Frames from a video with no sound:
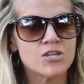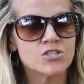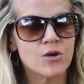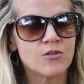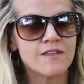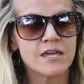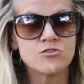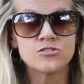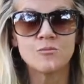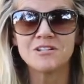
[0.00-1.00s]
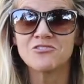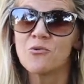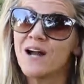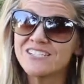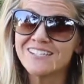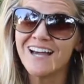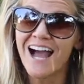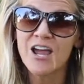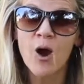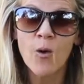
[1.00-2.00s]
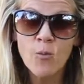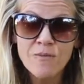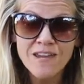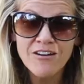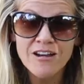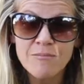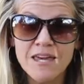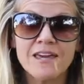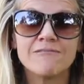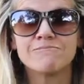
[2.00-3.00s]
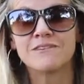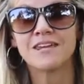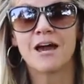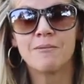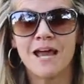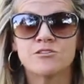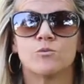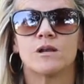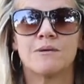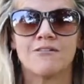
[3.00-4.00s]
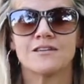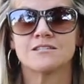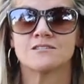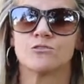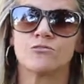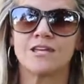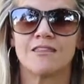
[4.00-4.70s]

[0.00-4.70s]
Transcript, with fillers: So thank you so much for watching. I hope that you're gonna be coming out to one of my events soon.